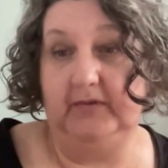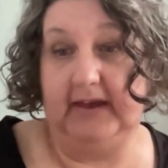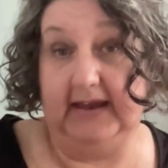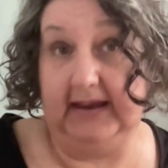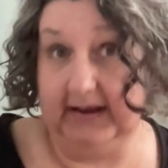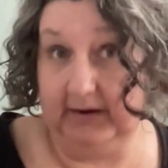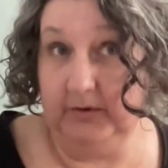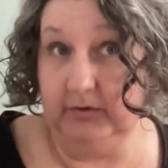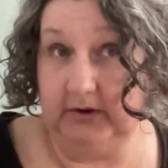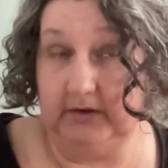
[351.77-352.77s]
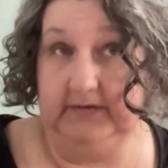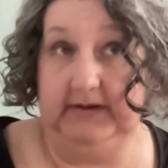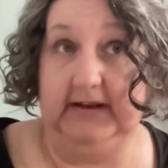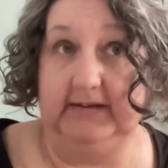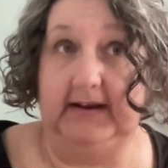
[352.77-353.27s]
how you're going to
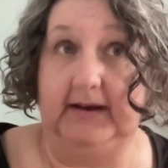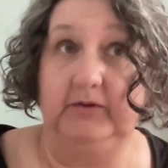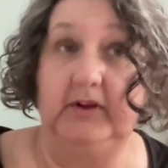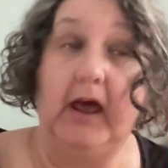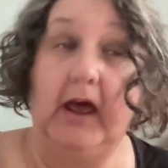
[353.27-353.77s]
get out,